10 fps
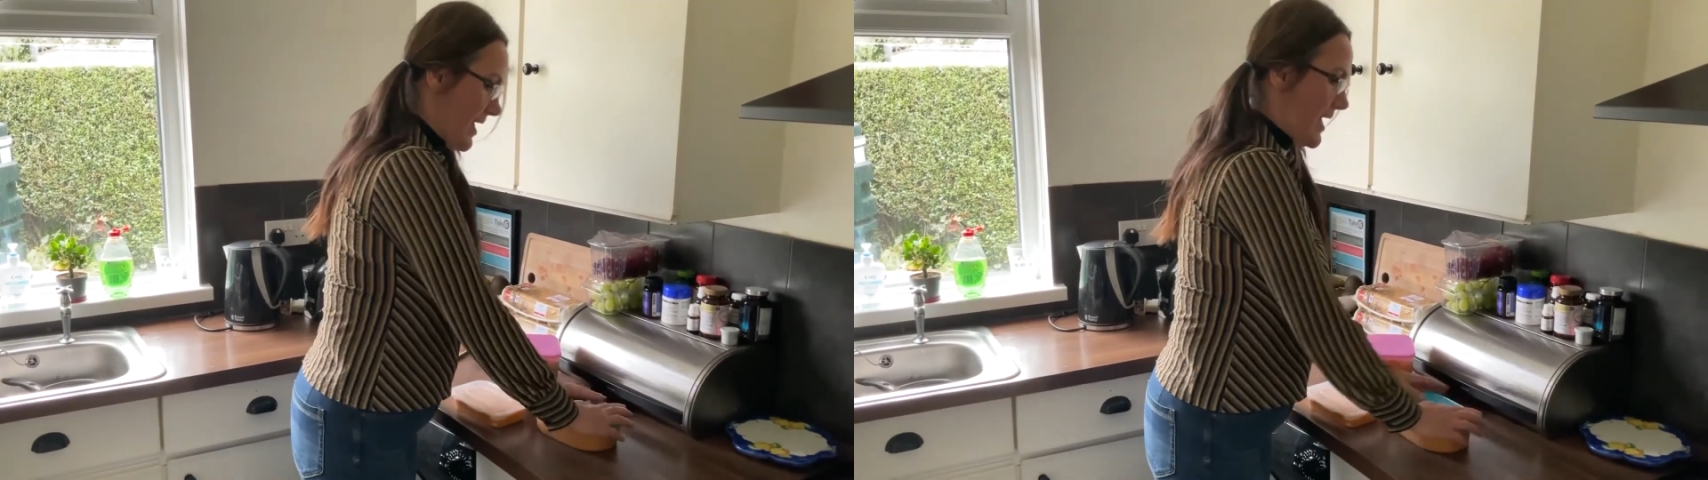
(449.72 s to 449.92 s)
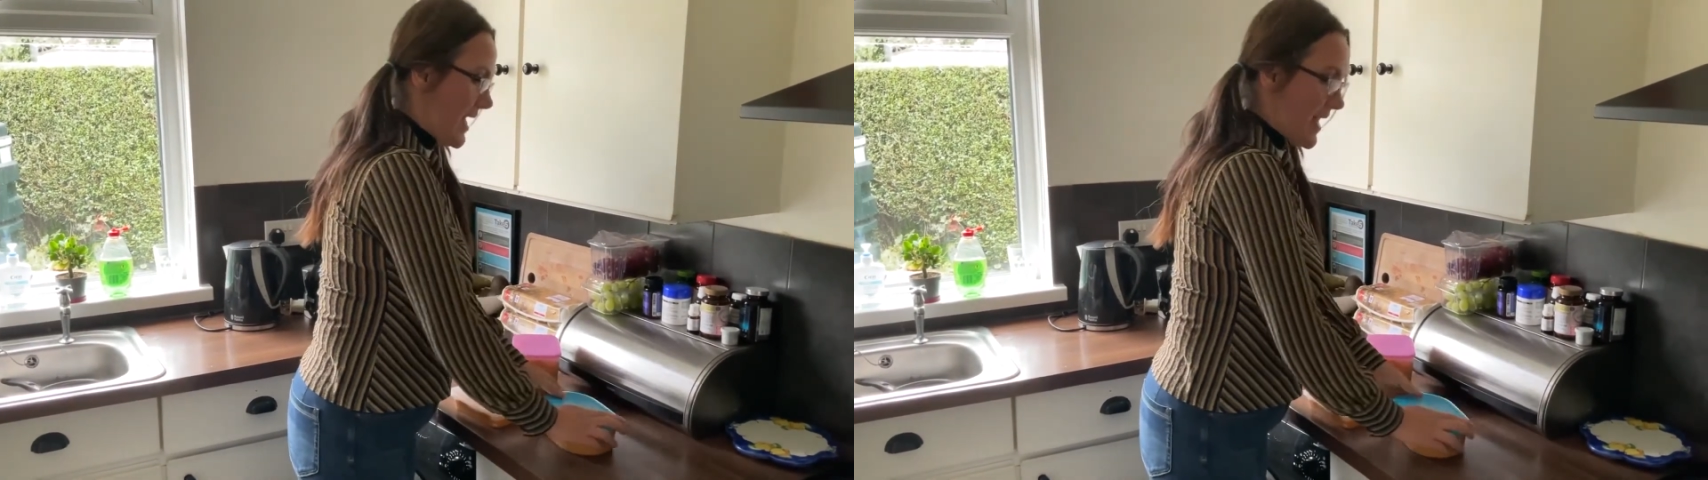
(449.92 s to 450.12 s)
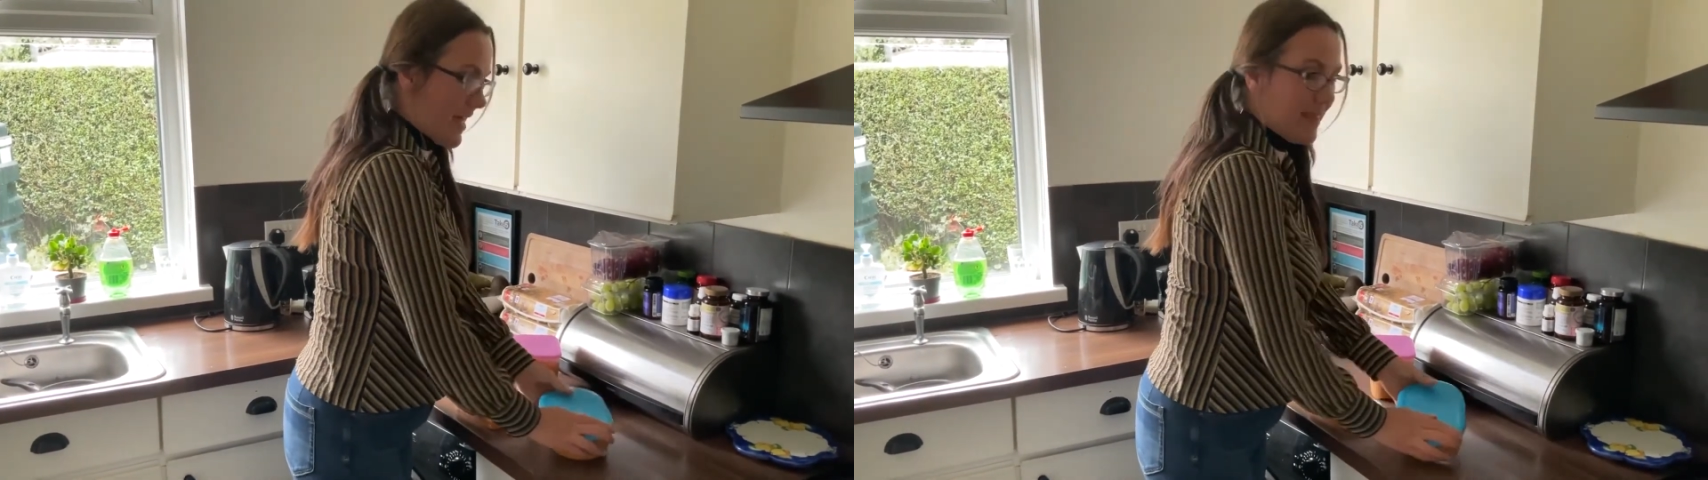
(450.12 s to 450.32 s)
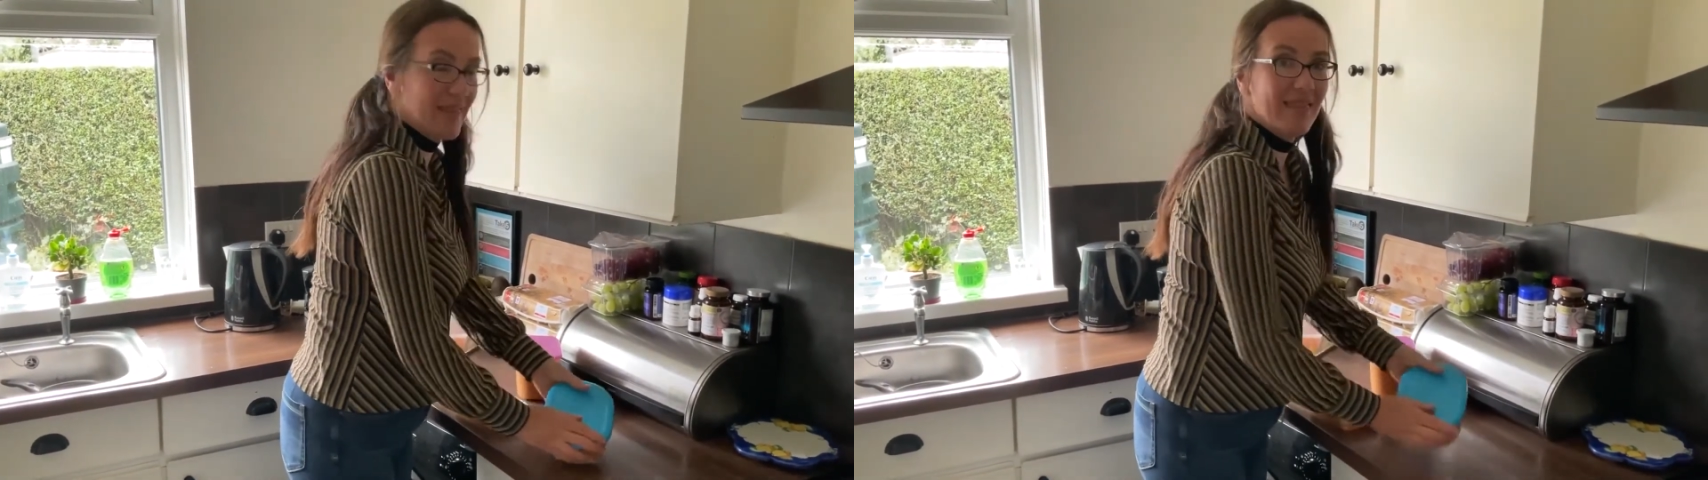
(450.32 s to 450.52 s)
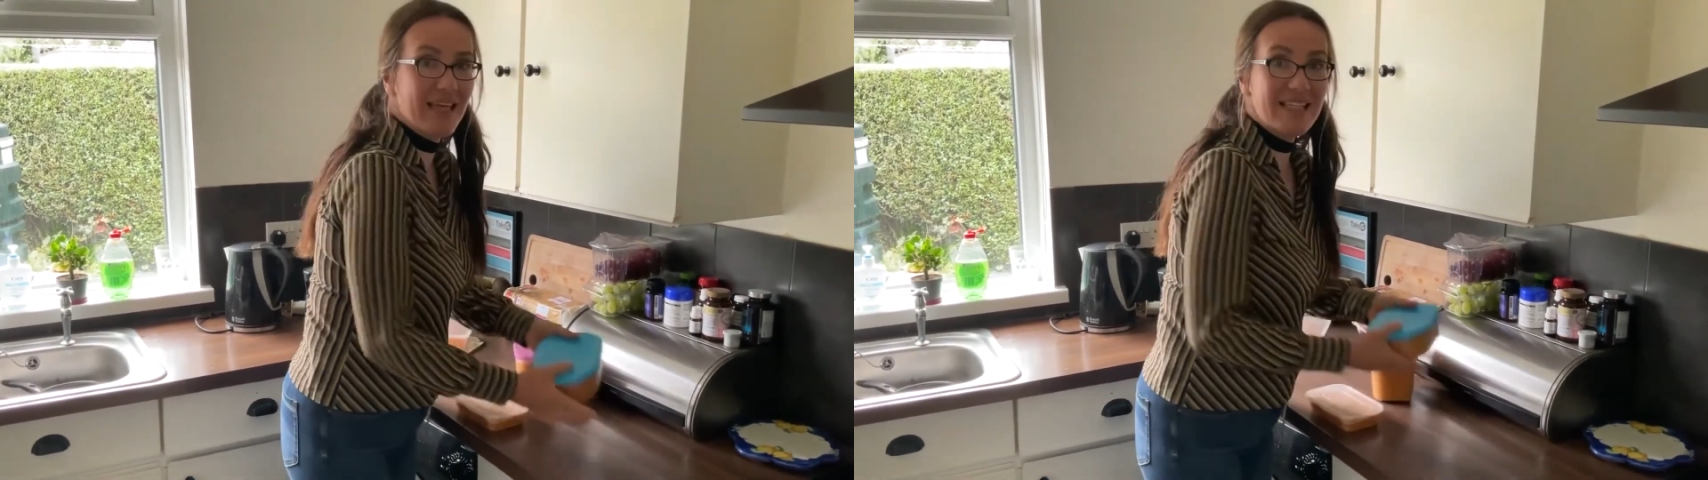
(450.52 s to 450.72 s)

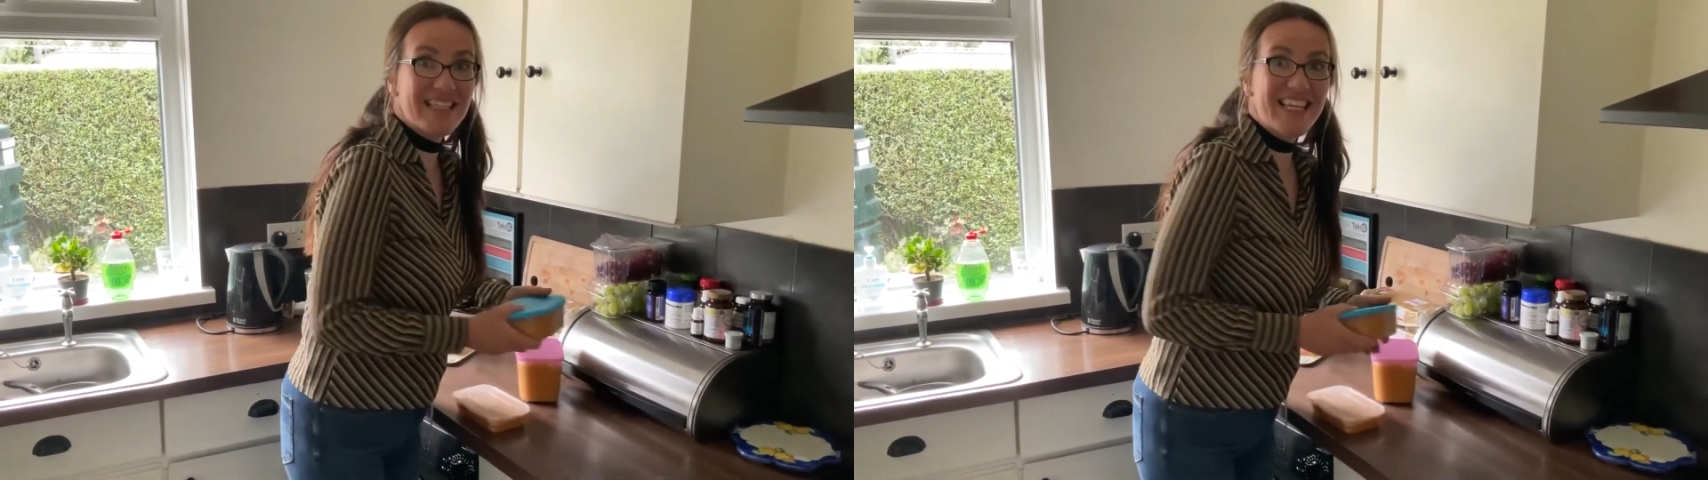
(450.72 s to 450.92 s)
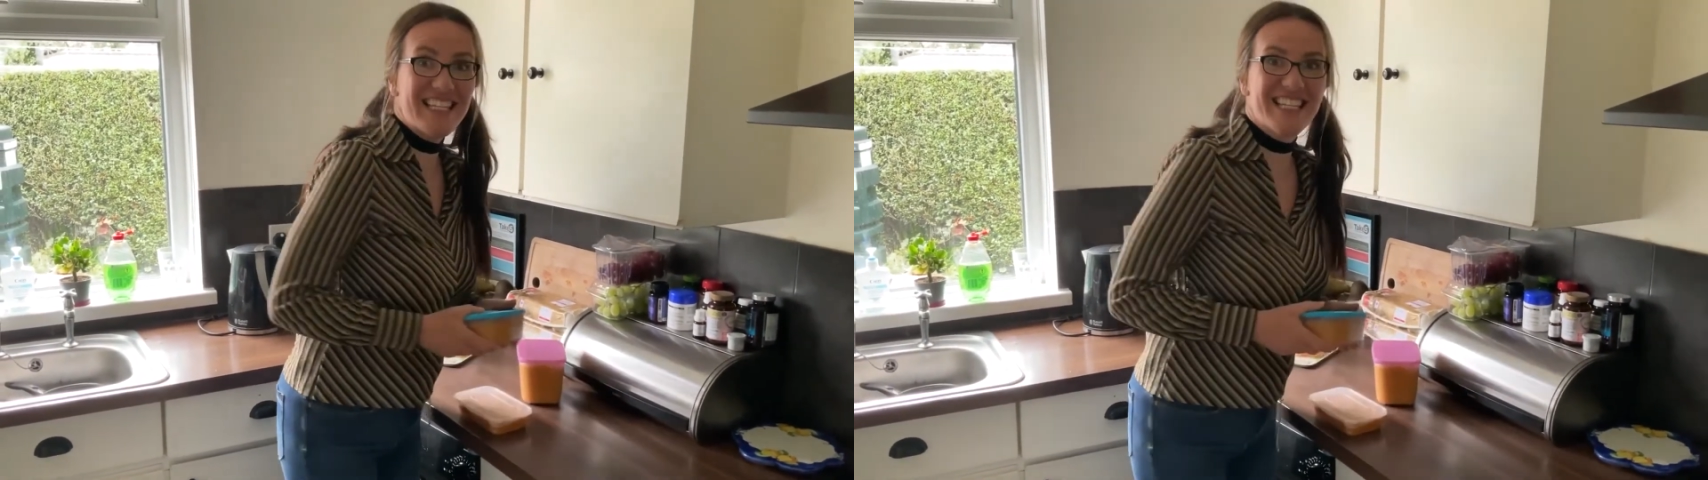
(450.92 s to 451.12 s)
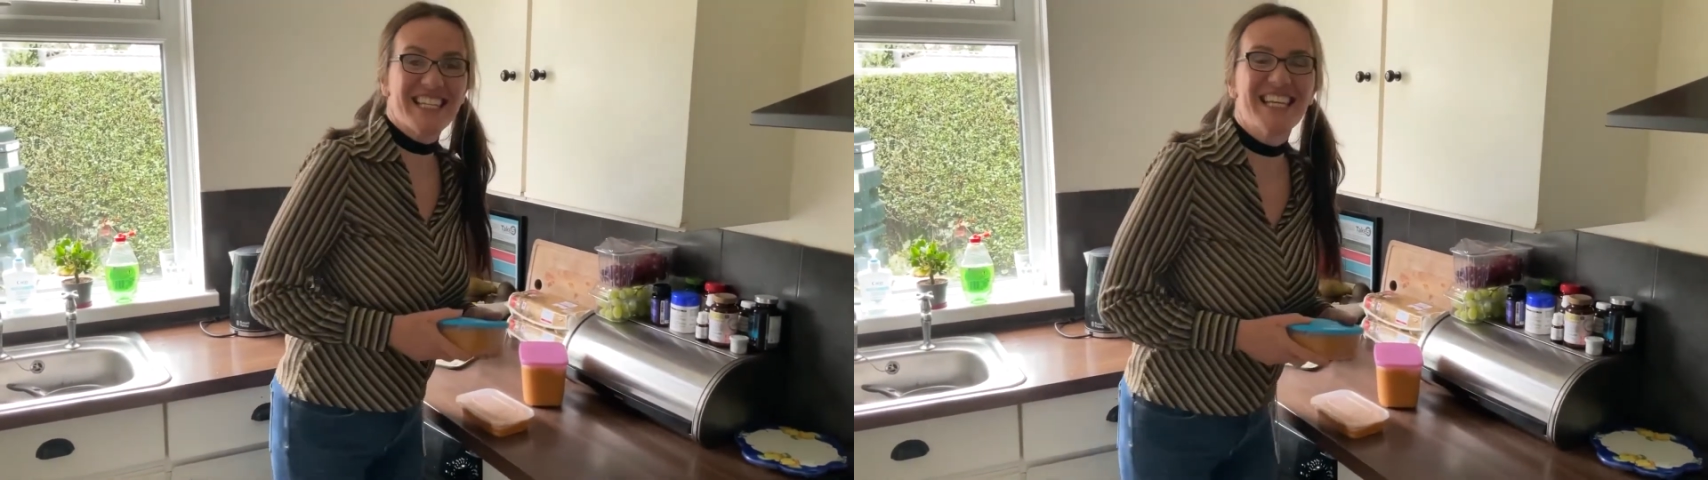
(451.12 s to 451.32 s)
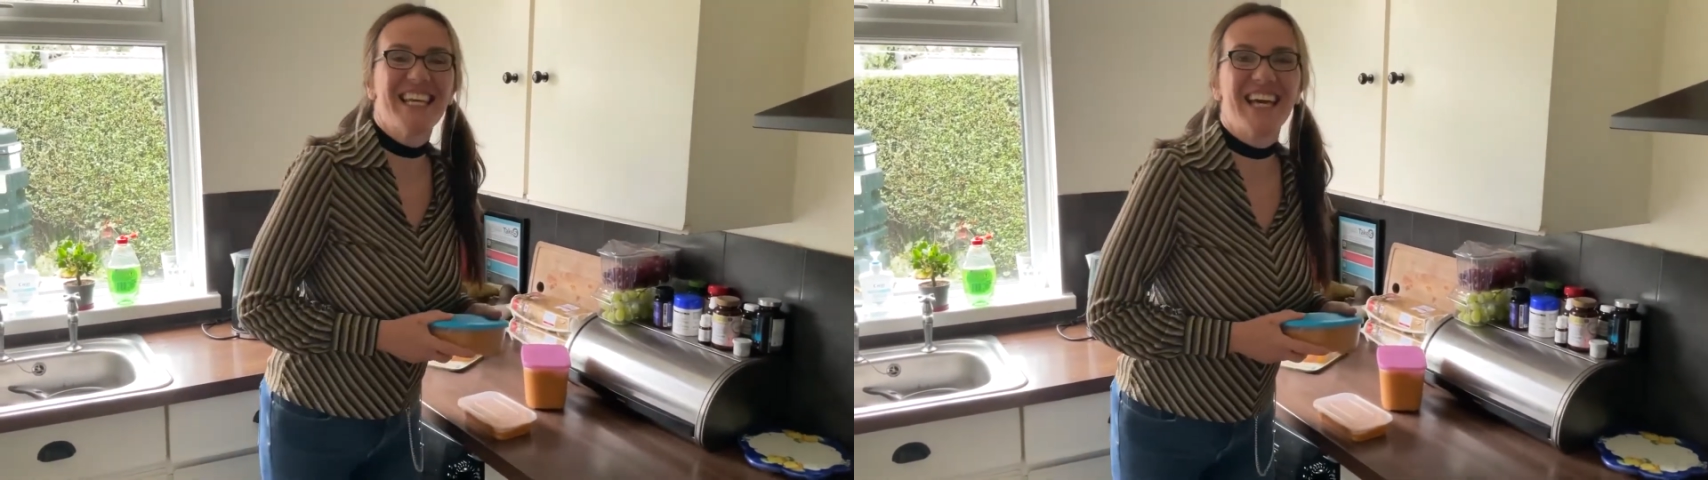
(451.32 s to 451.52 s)
And that's it.